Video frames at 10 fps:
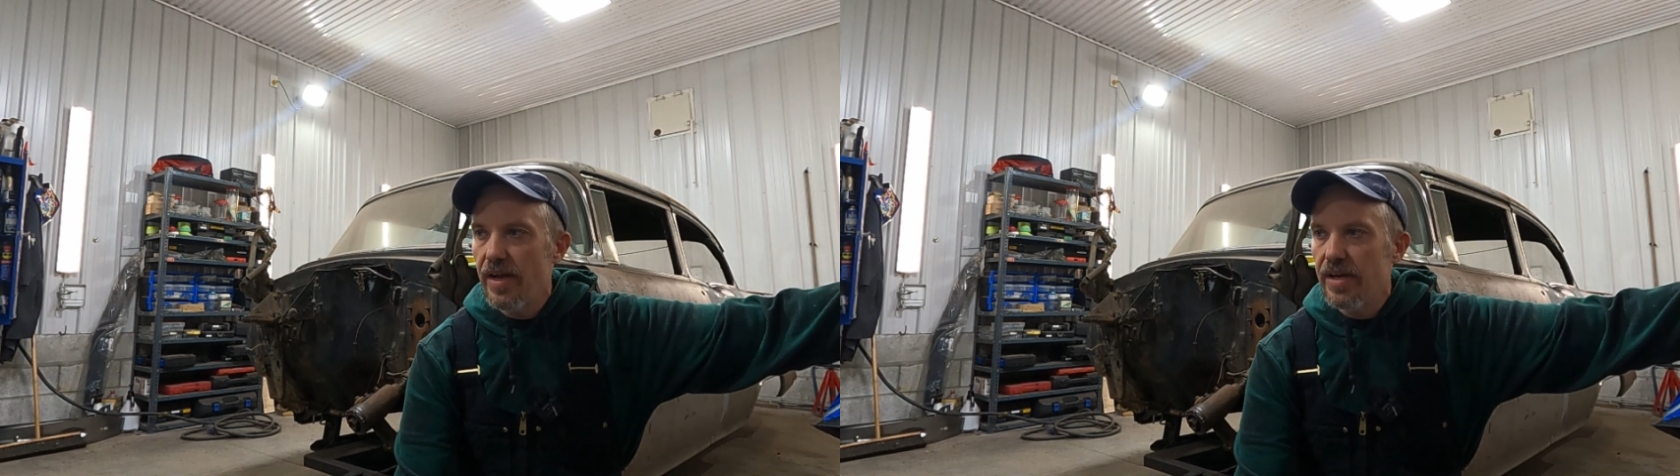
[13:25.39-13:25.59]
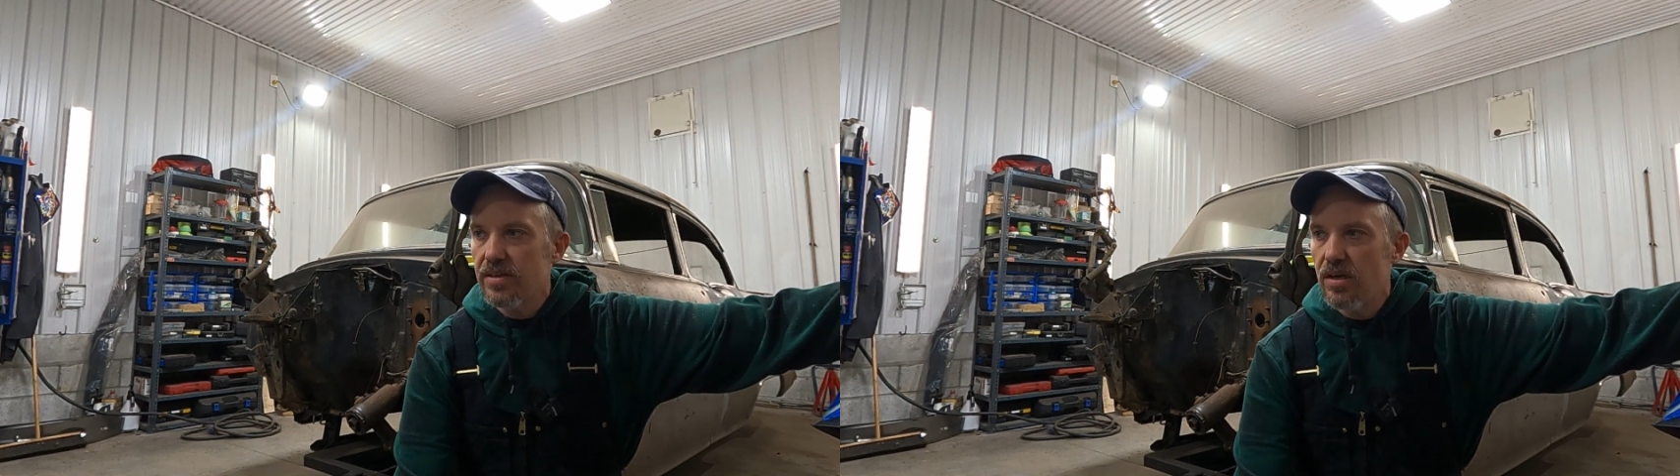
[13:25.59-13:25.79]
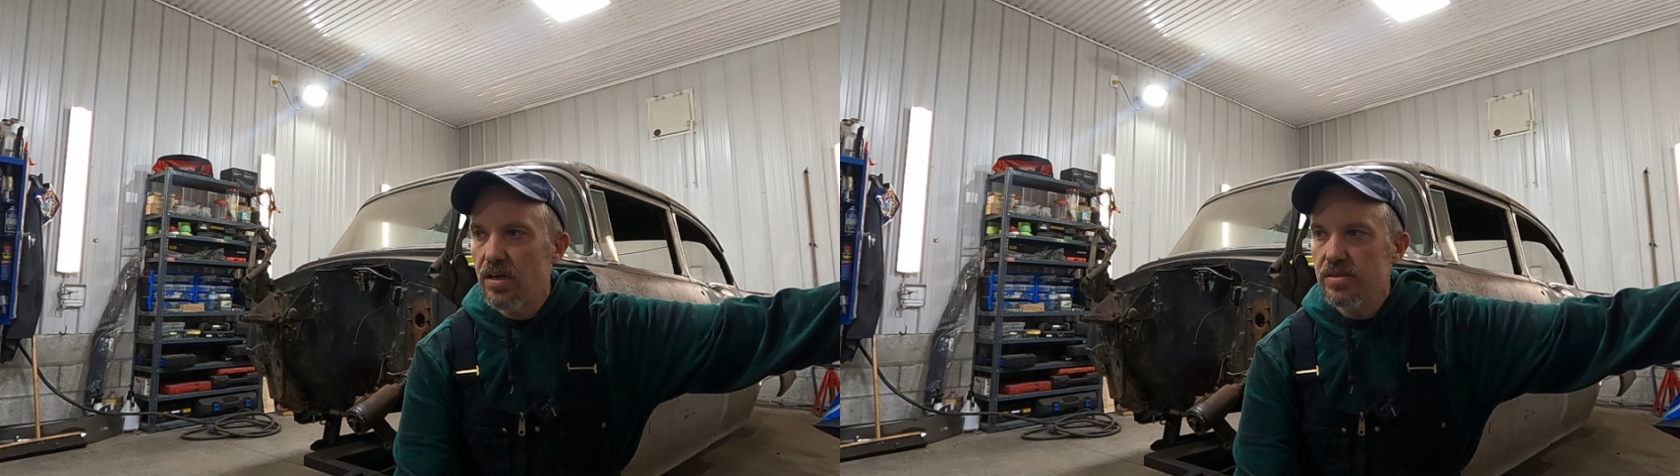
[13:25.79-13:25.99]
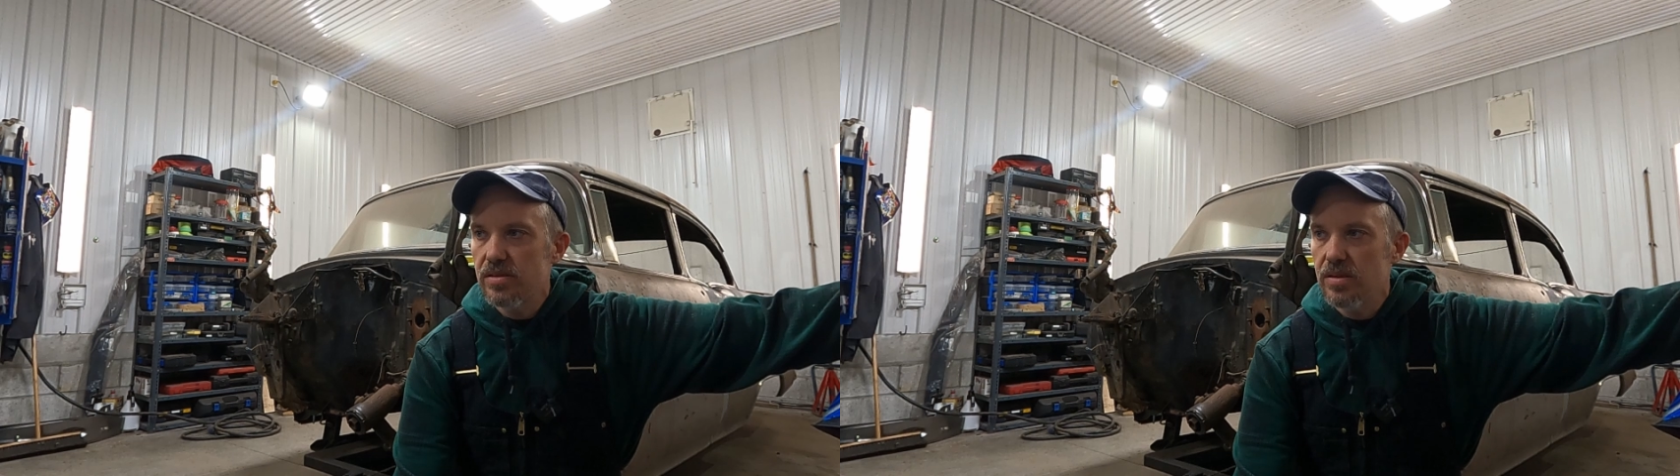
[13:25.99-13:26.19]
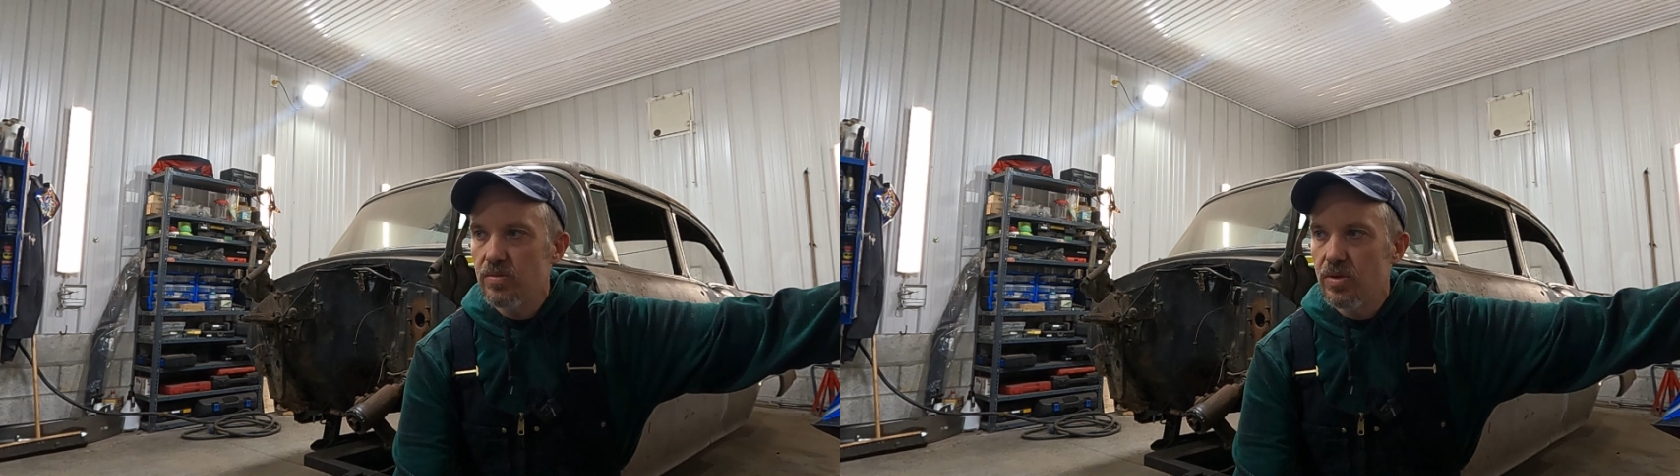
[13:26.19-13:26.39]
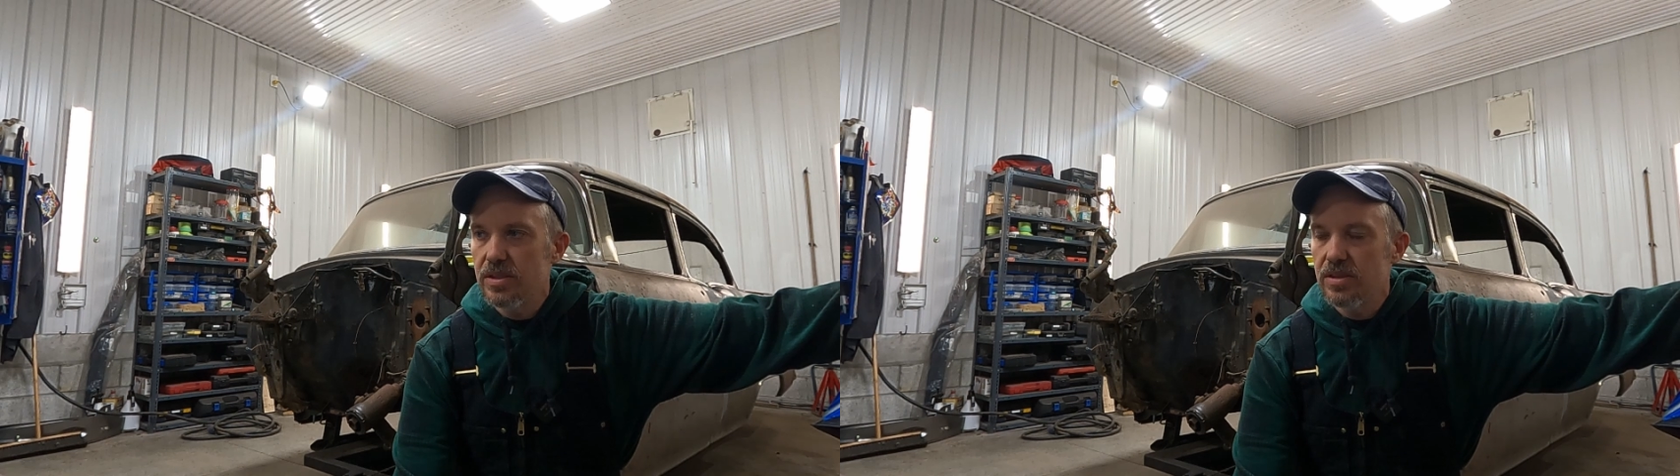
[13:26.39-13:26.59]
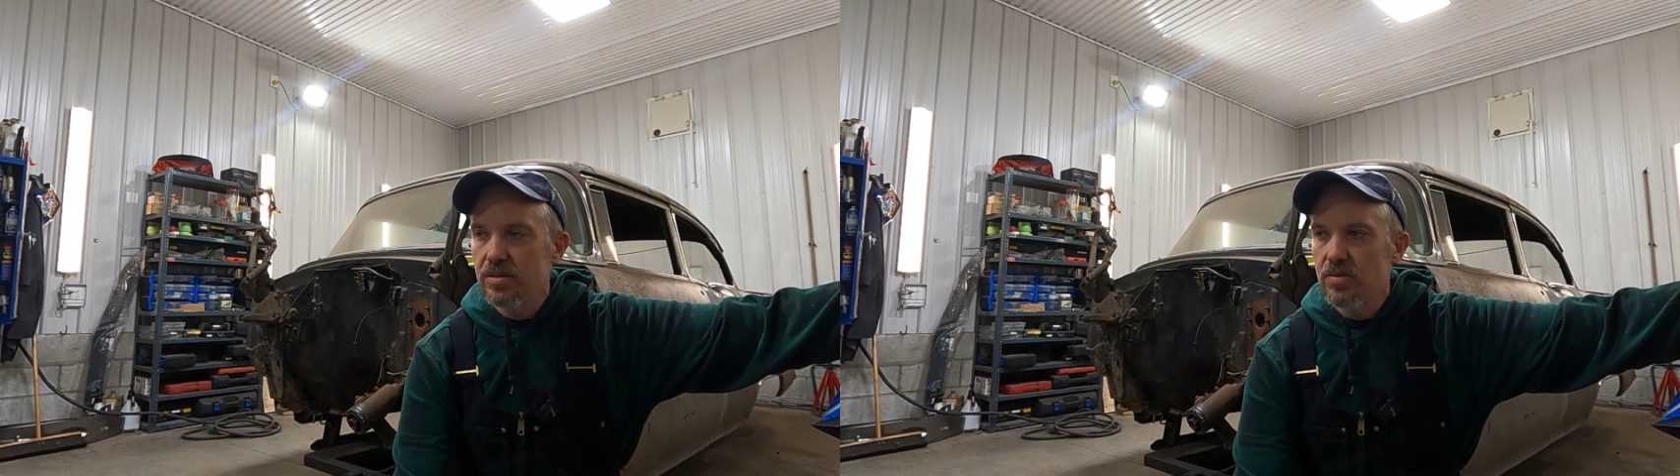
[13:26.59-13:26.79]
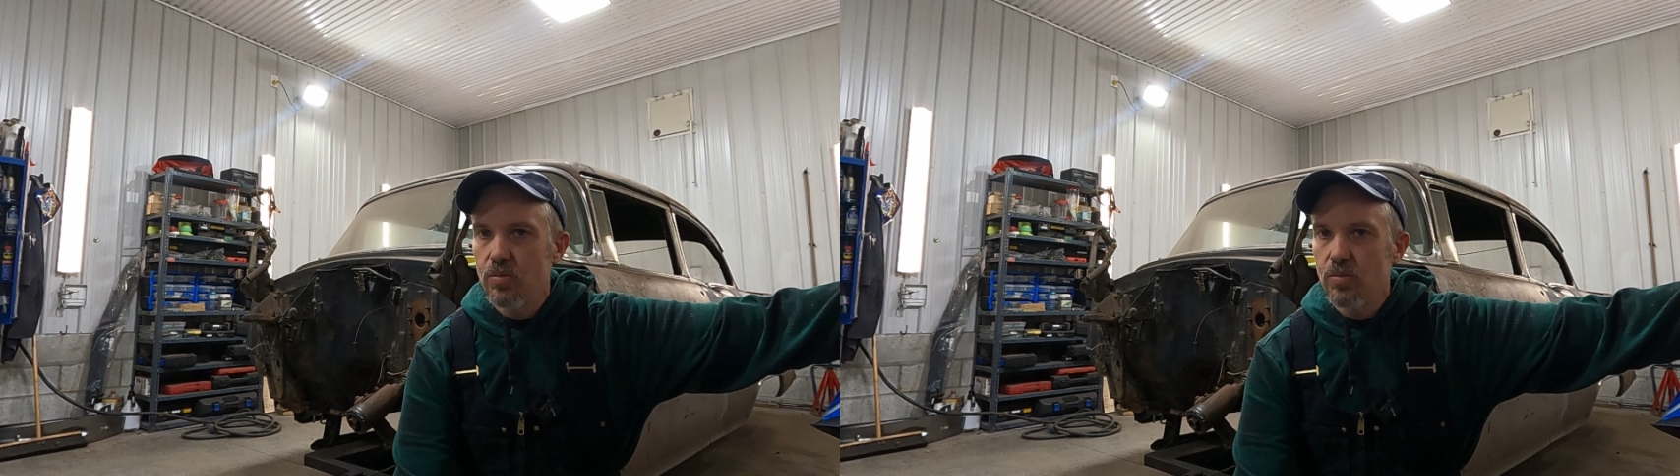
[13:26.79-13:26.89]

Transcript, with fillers: that cost in one,